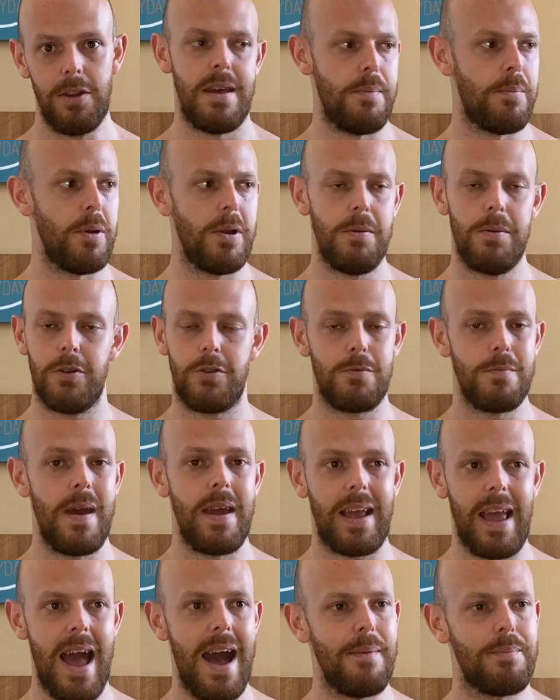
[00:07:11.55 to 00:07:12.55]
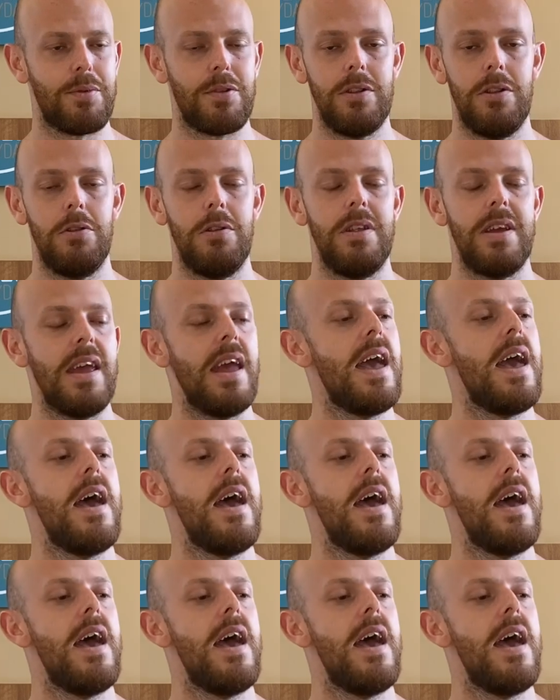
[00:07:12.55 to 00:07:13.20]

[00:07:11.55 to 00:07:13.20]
They pretty much make absolutely